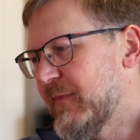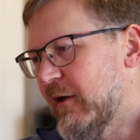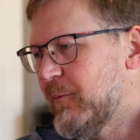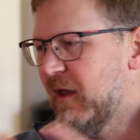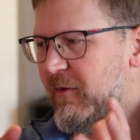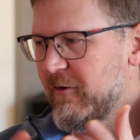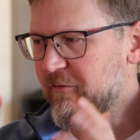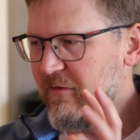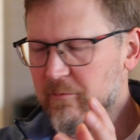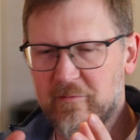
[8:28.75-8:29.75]
maybe
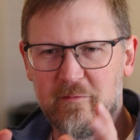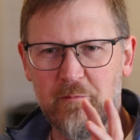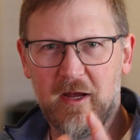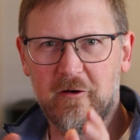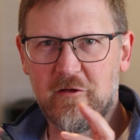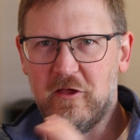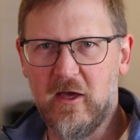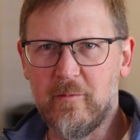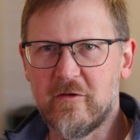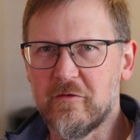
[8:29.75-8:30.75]
there's some minor
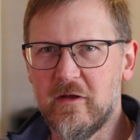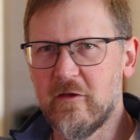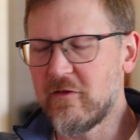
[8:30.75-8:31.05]
geometry